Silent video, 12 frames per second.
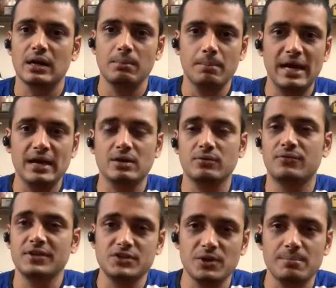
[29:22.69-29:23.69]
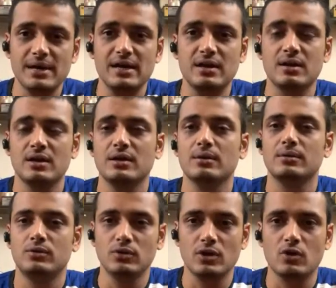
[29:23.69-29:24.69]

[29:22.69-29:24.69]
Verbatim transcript: Come back, fix your bike, do